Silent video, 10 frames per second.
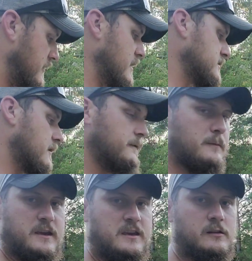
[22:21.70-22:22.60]
these are
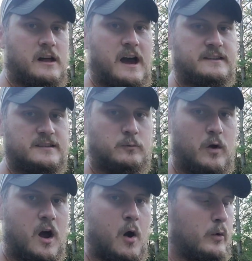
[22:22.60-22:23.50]
from Eagle Eyes as
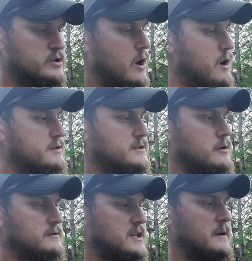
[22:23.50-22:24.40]
well, which
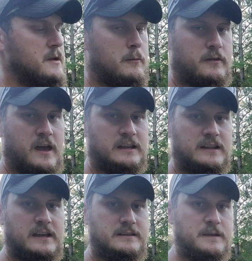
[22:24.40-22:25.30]
also teamed up with
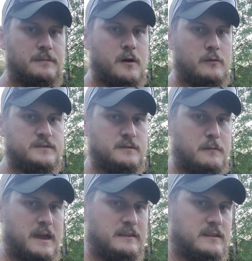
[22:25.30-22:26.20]
Headlight Depot to
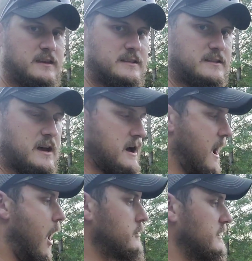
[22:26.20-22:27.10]
make these
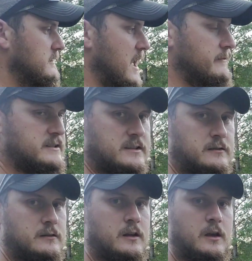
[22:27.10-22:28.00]
Harley
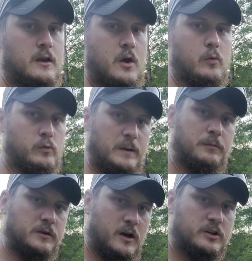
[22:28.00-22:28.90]
Davidson
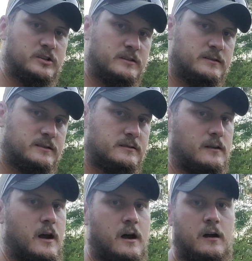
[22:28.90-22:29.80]
reproductions
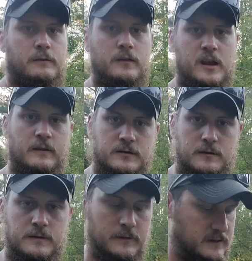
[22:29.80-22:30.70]
for the
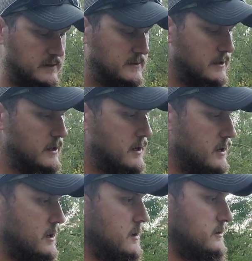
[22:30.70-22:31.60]
F250s.
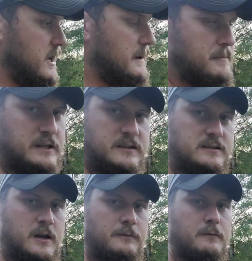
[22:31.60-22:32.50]
So I picked
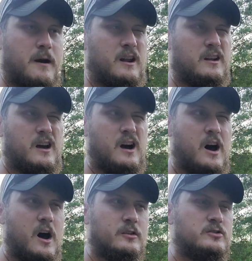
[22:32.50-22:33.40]
these up for about
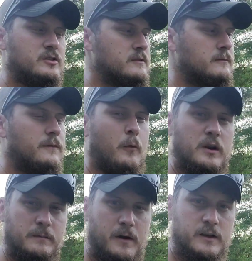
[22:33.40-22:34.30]

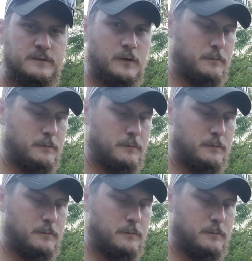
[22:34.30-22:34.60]
140 bucks for a